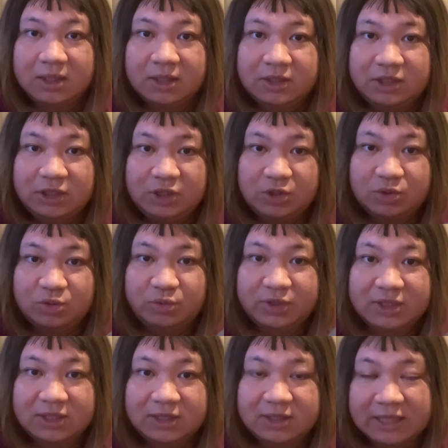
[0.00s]
You
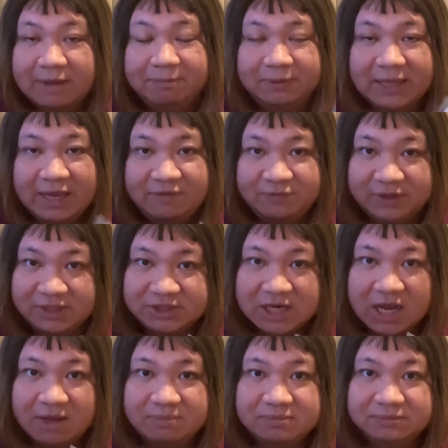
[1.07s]
will apply for a
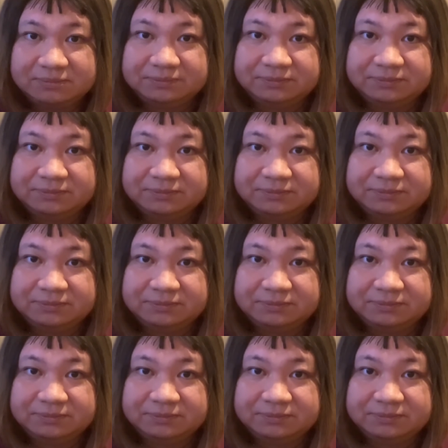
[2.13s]
job.